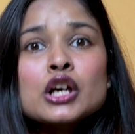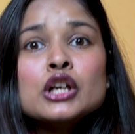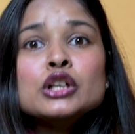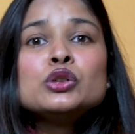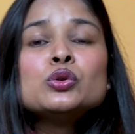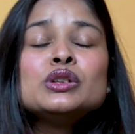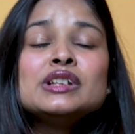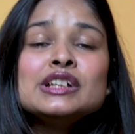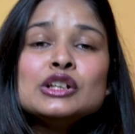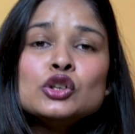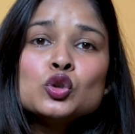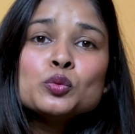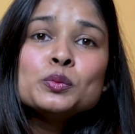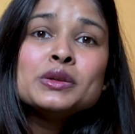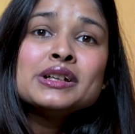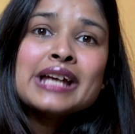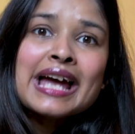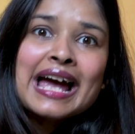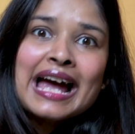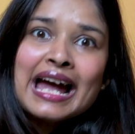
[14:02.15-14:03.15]
You need to
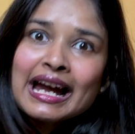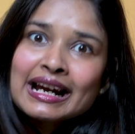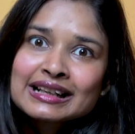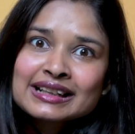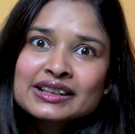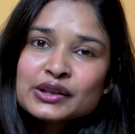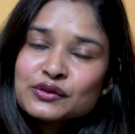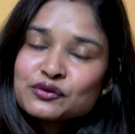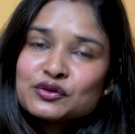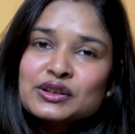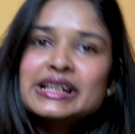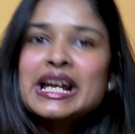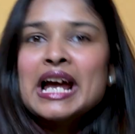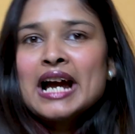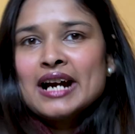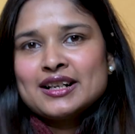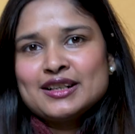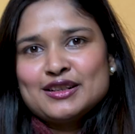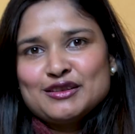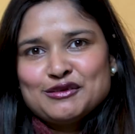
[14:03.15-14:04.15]
be actively
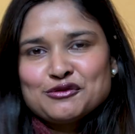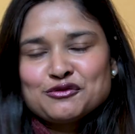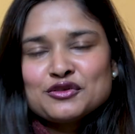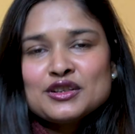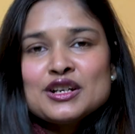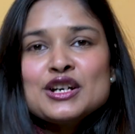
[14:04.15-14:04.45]
active.